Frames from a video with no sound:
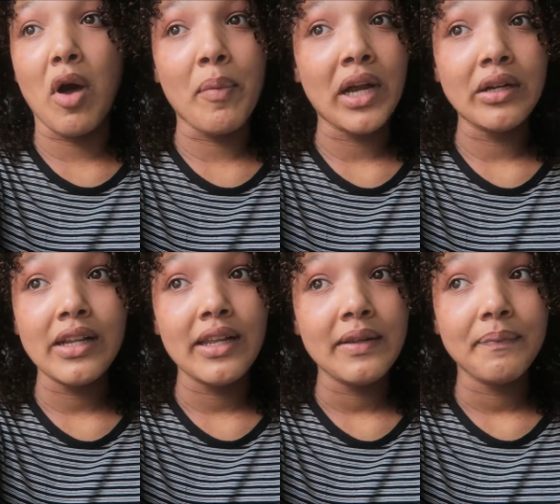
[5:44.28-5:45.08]

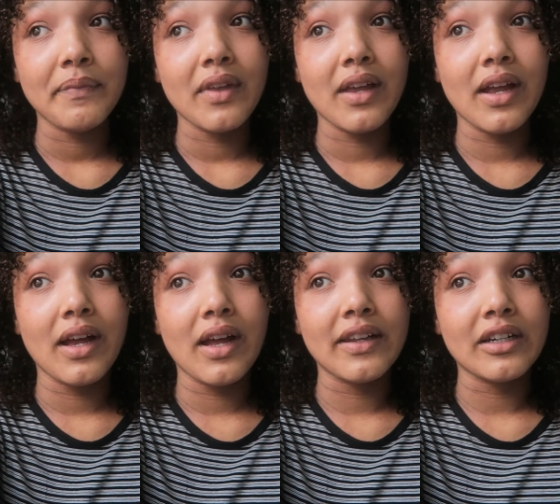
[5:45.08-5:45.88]
Apparently,
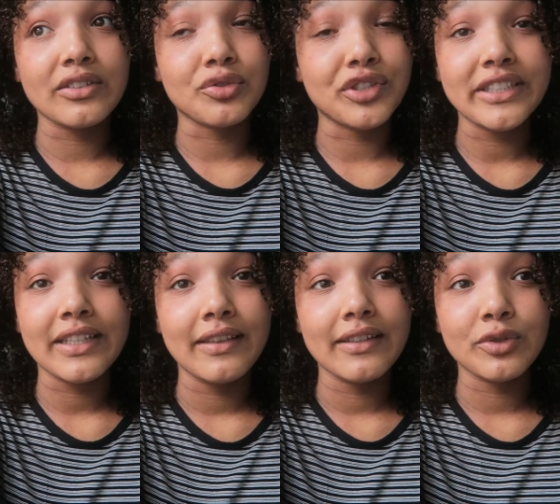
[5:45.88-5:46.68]
there's a
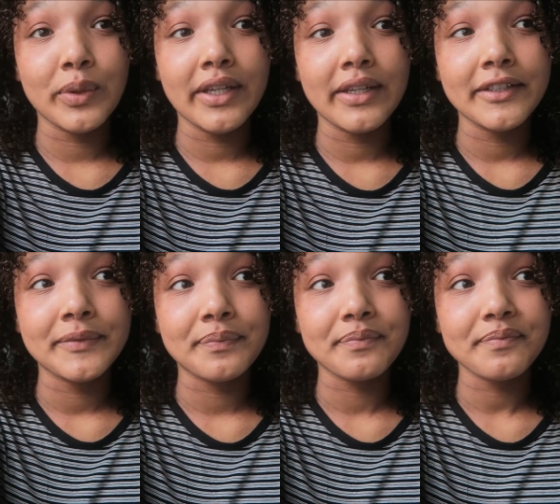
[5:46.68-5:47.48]
reset this week
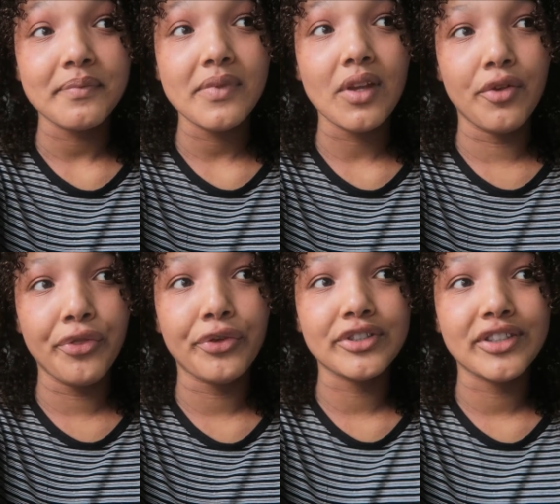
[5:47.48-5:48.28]

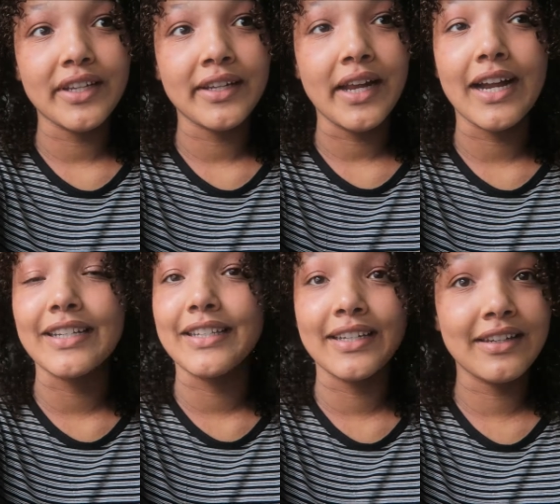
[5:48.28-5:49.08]
on Thursday I
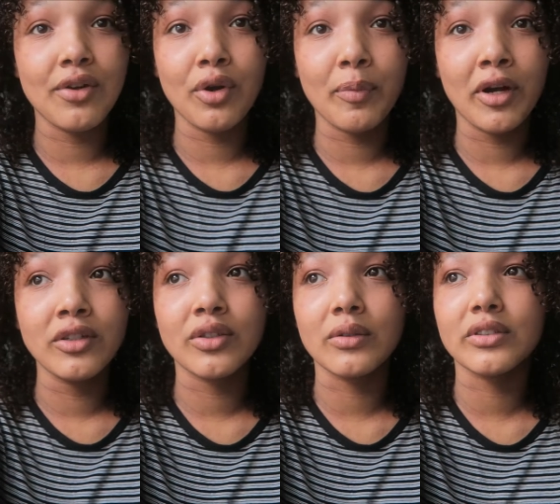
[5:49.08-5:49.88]
didn't know
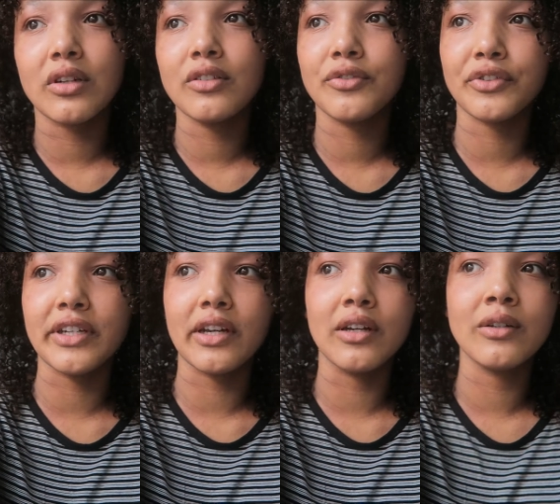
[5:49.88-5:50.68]
about so I started to
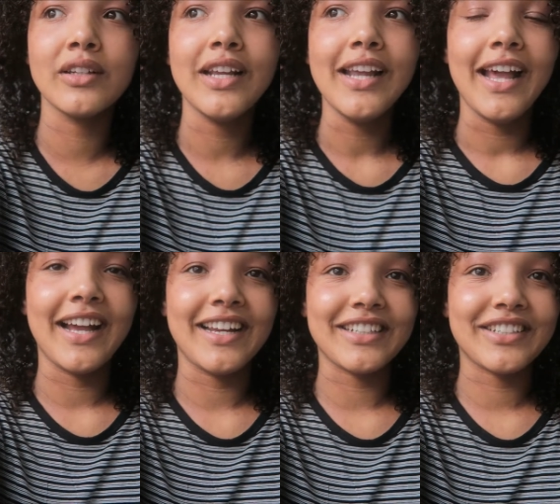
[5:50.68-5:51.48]
freak out
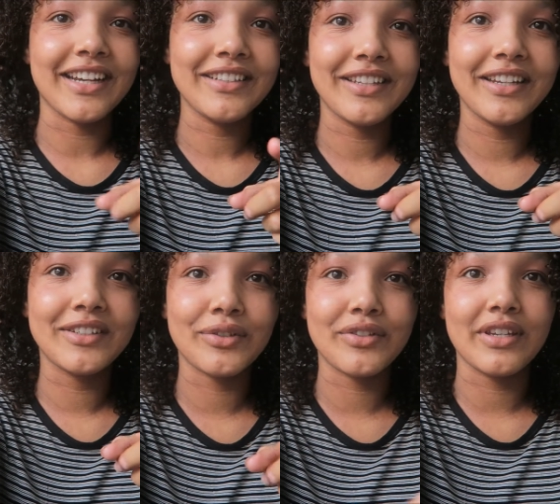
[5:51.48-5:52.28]
and I checked
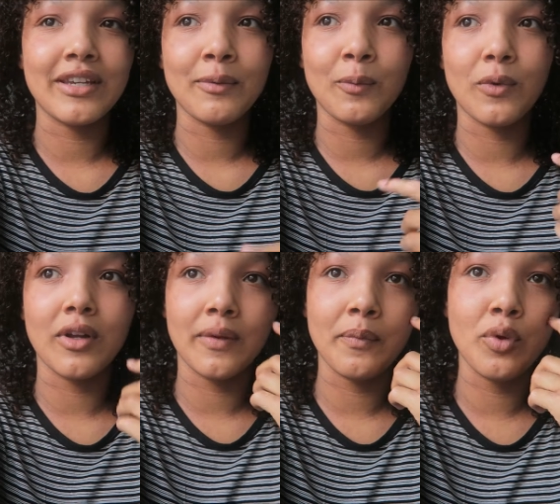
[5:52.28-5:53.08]
to see
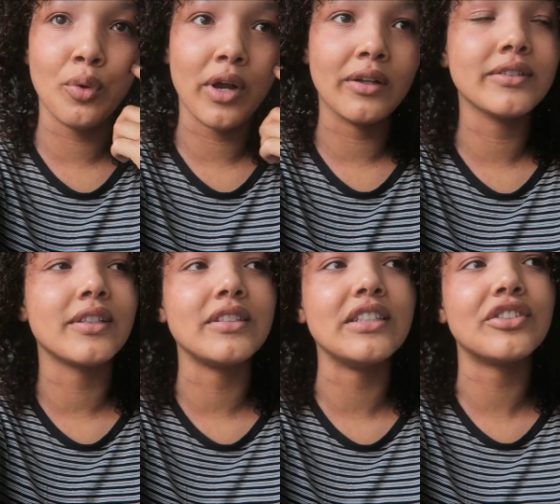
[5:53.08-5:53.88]
um, who else
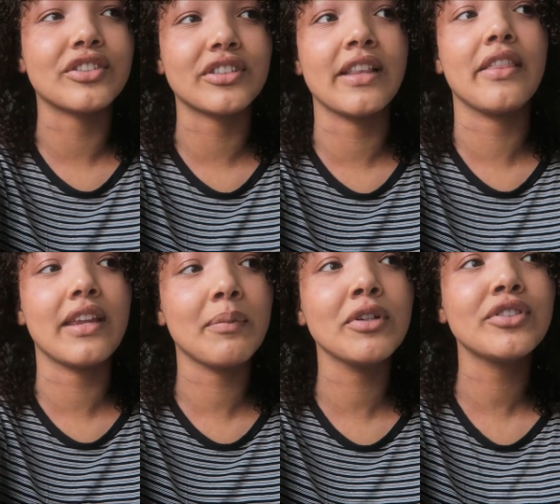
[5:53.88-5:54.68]
the teacher sent the
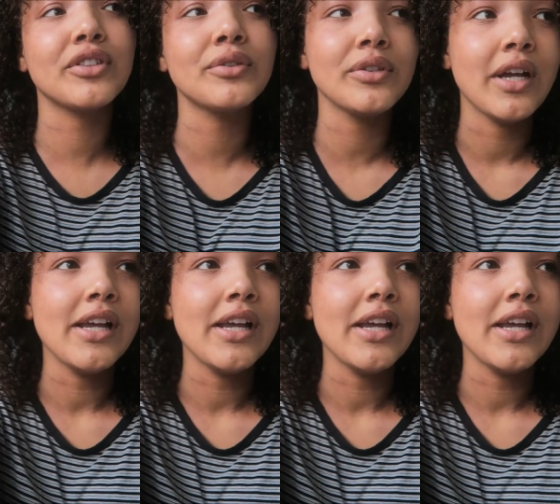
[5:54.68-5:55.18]
email to